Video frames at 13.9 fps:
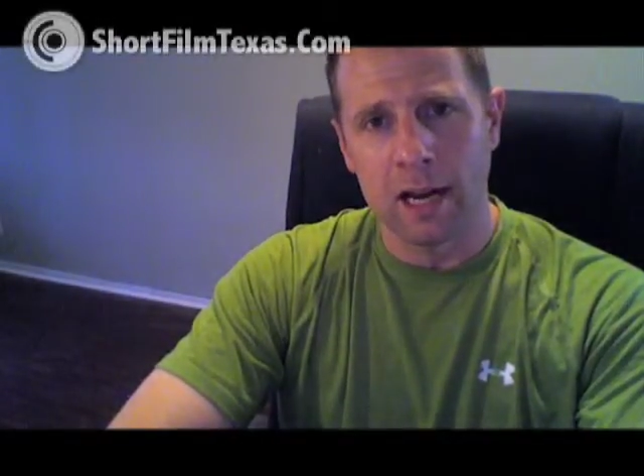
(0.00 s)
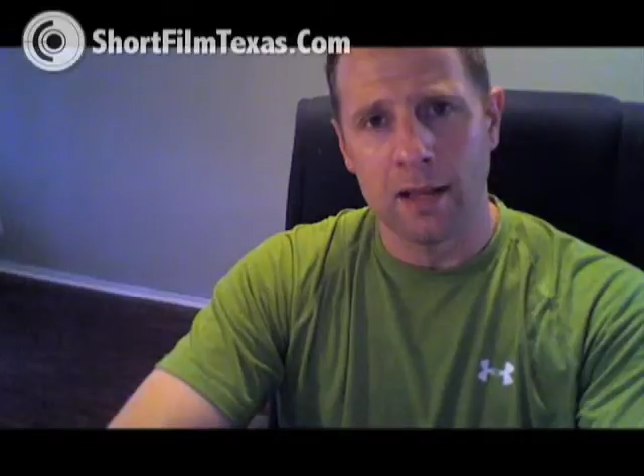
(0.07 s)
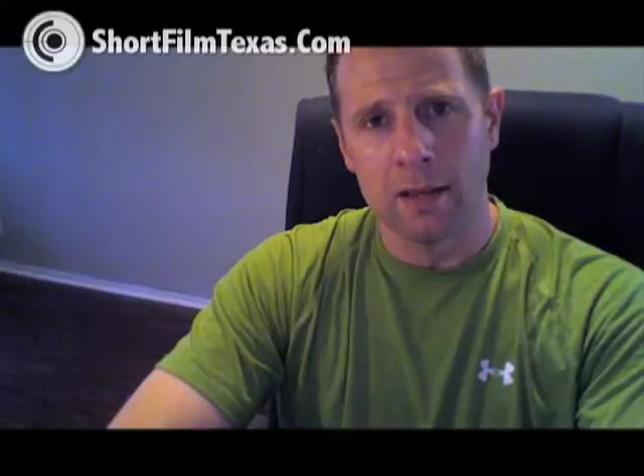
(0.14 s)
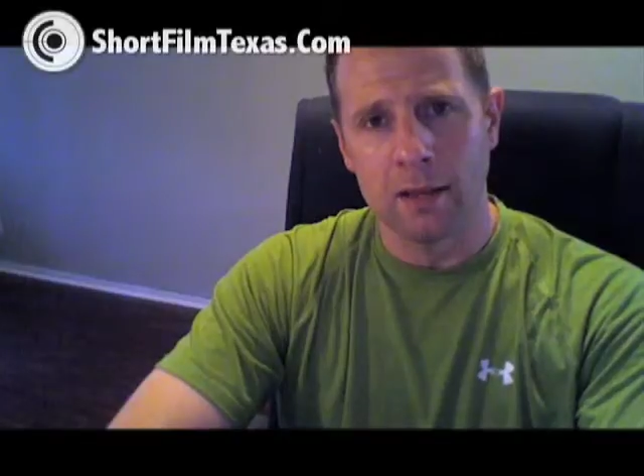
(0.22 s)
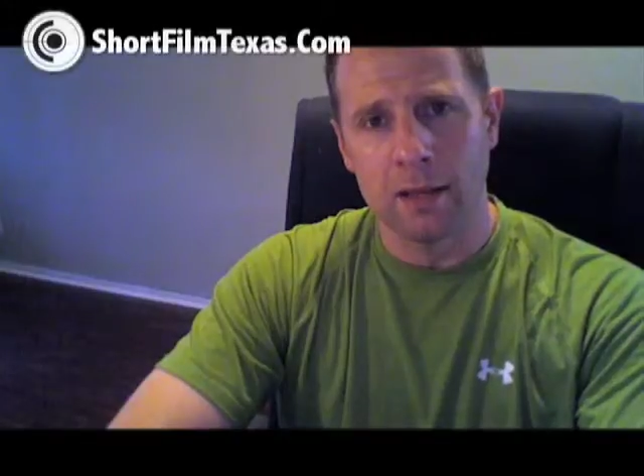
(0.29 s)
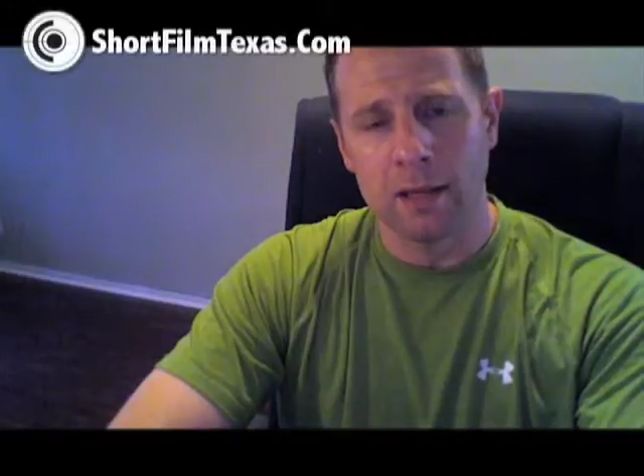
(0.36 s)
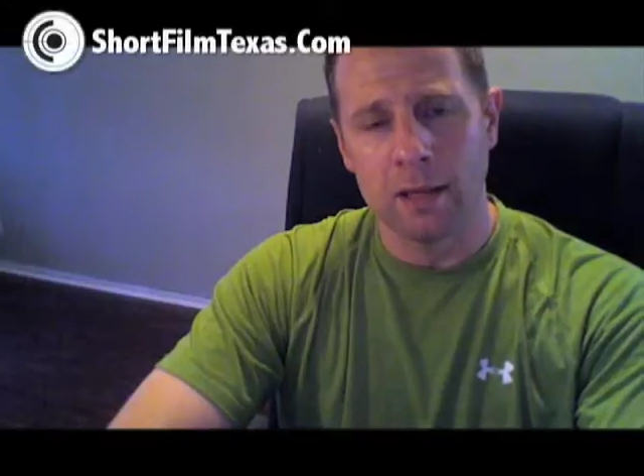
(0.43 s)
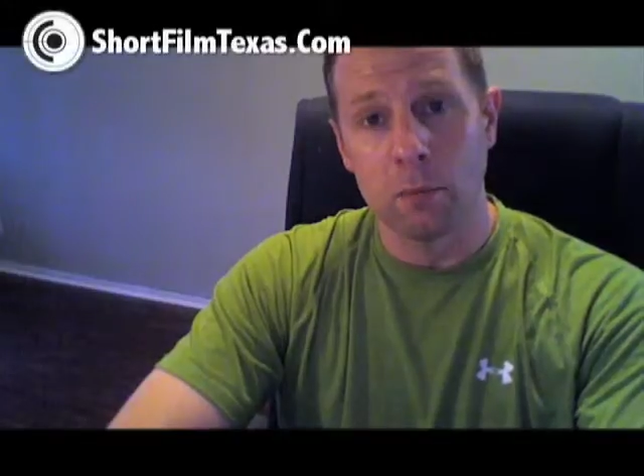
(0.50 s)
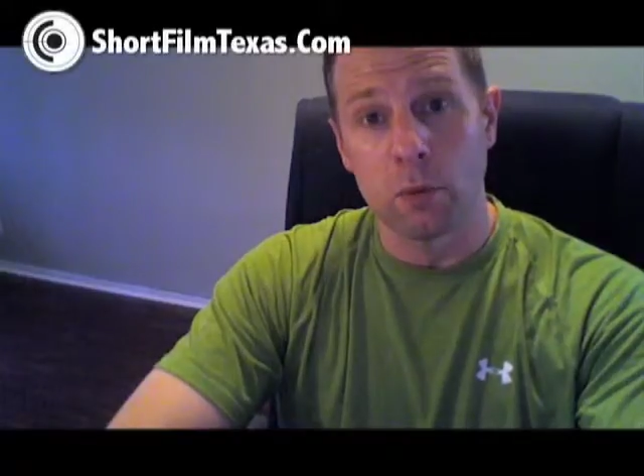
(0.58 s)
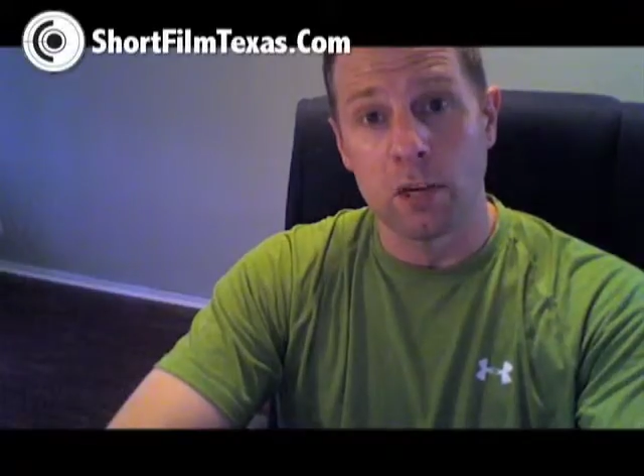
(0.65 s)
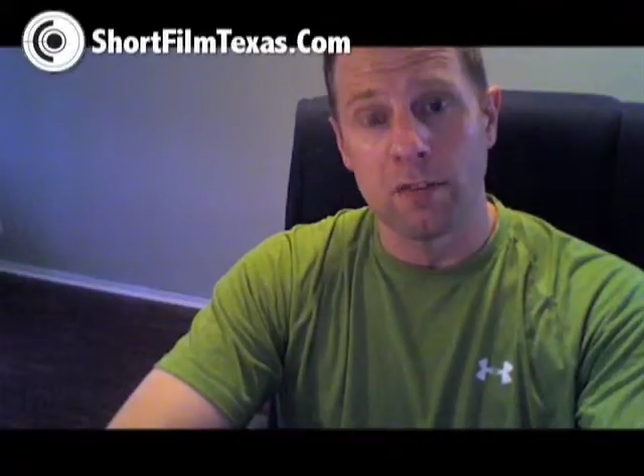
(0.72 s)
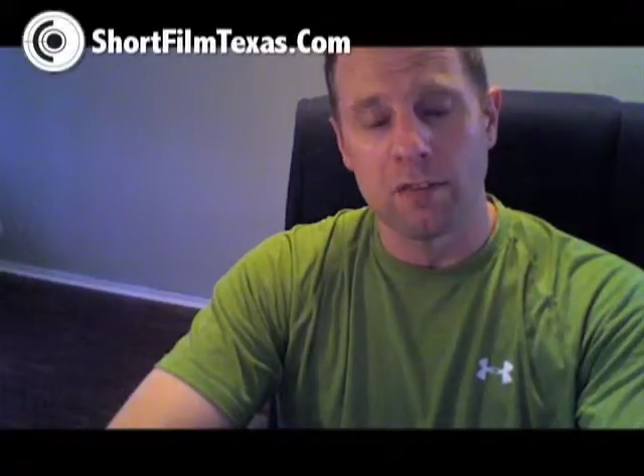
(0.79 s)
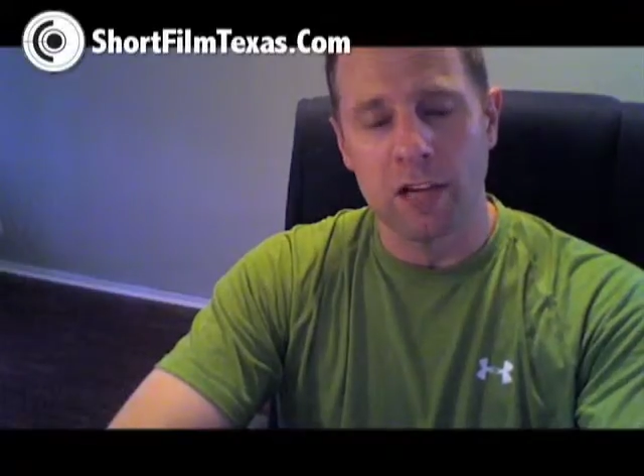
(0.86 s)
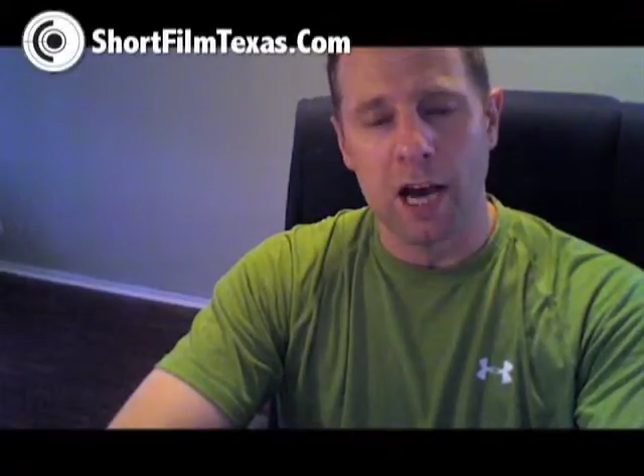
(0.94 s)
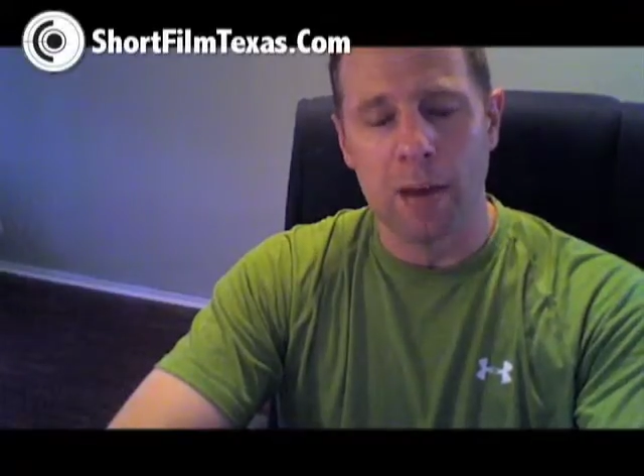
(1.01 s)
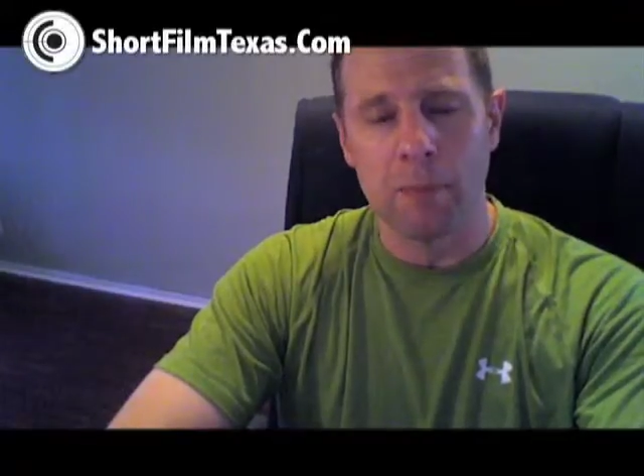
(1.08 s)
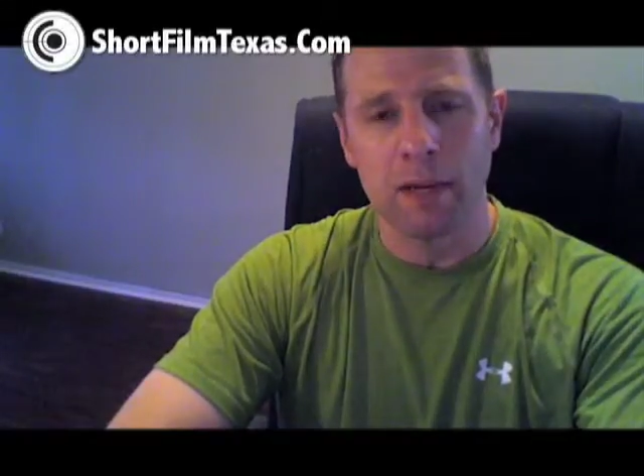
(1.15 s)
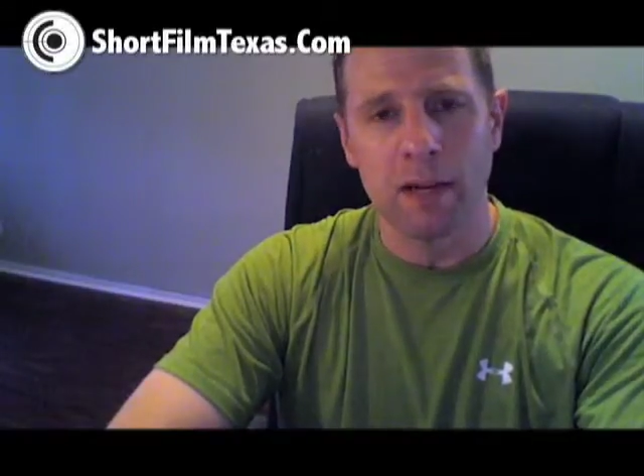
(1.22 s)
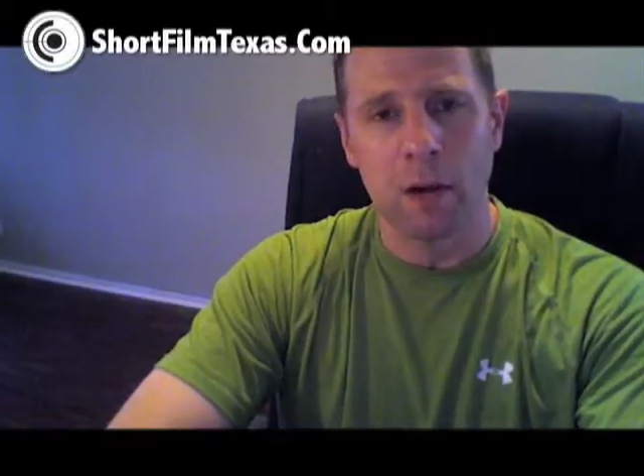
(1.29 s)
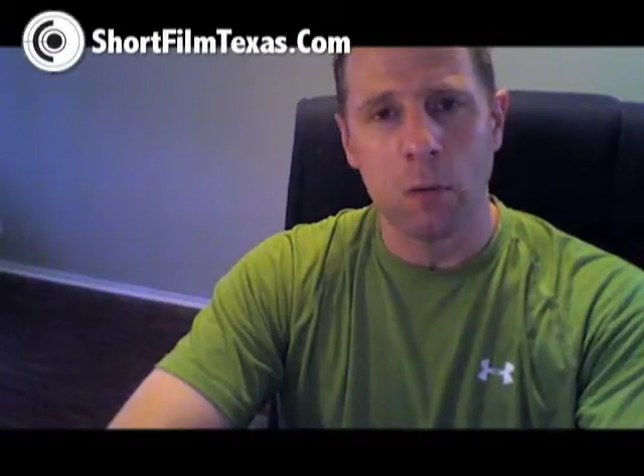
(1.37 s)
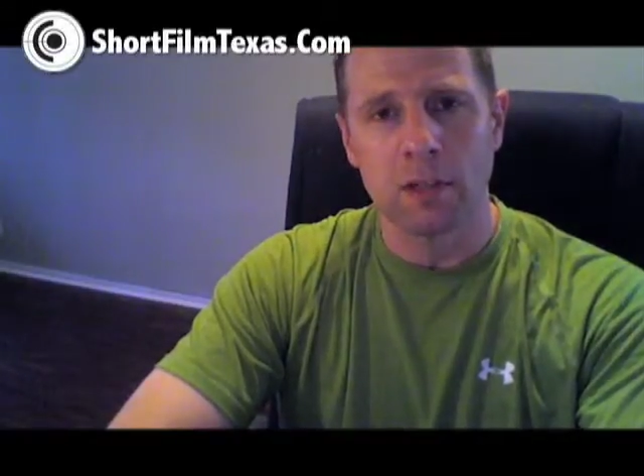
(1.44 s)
and the brief topic